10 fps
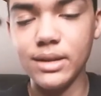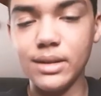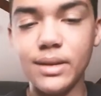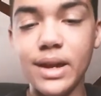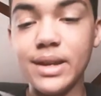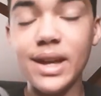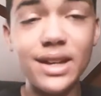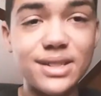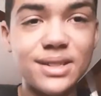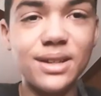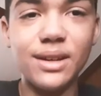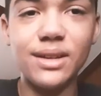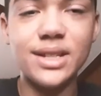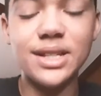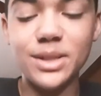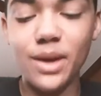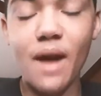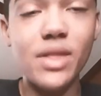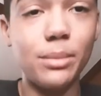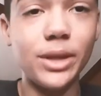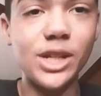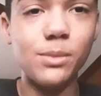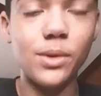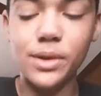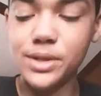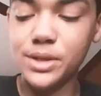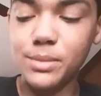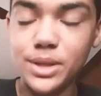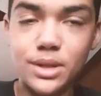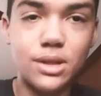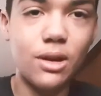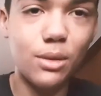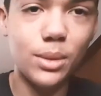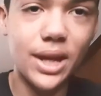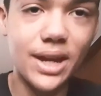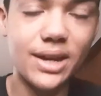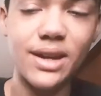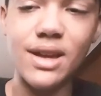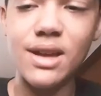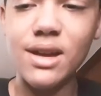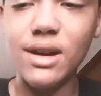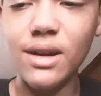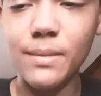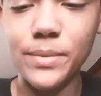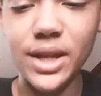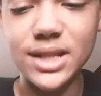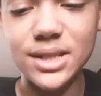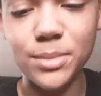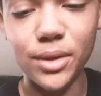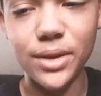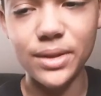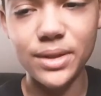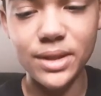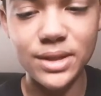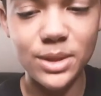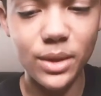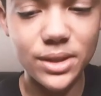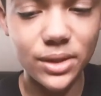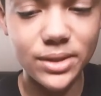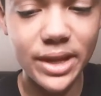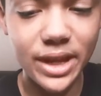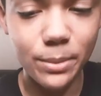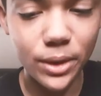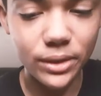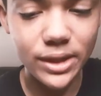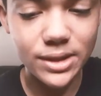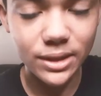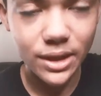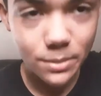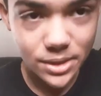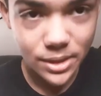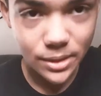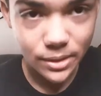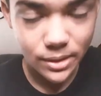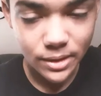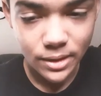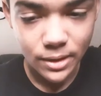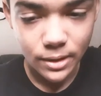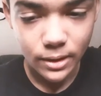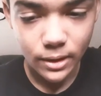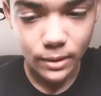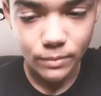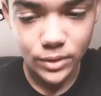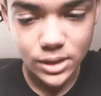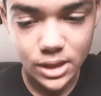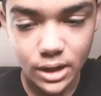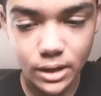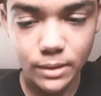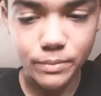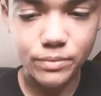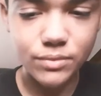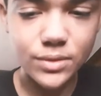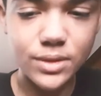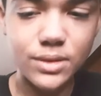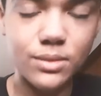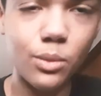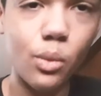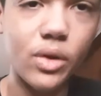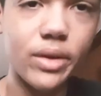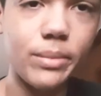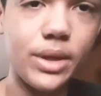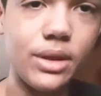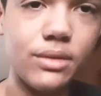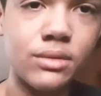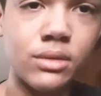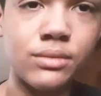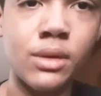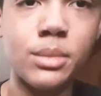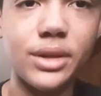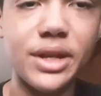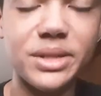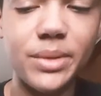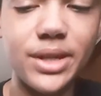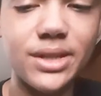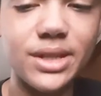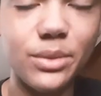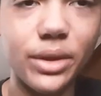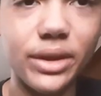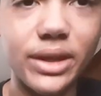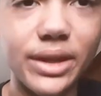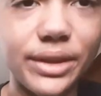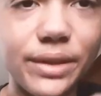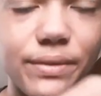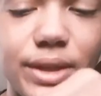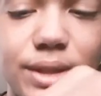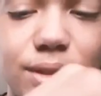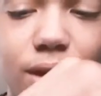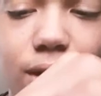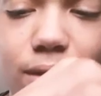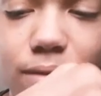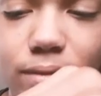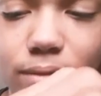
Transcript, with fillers: Okay, next, uh, since you don't have that plate no more, it should be just all black. Um, next part is you want to start taking apart these lips here. Um, these kind of want to be rubberized pieces. You want to lift these off.